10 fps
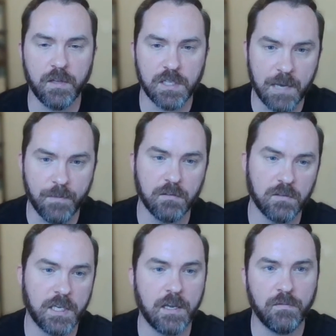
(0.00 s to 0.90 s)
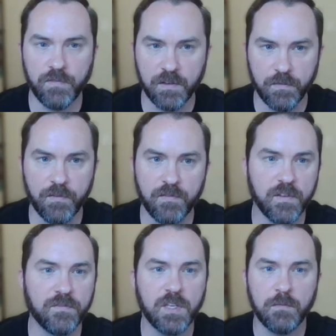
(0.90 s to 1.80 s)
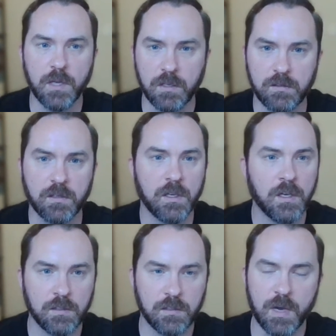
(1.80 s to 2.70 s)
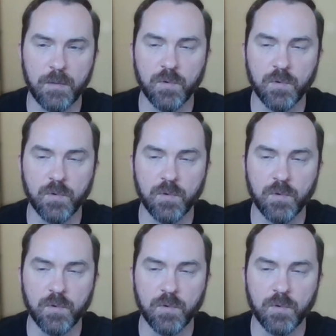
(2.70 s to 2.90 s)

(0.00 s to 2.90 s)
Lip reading: and then time it and say every 15 minutes.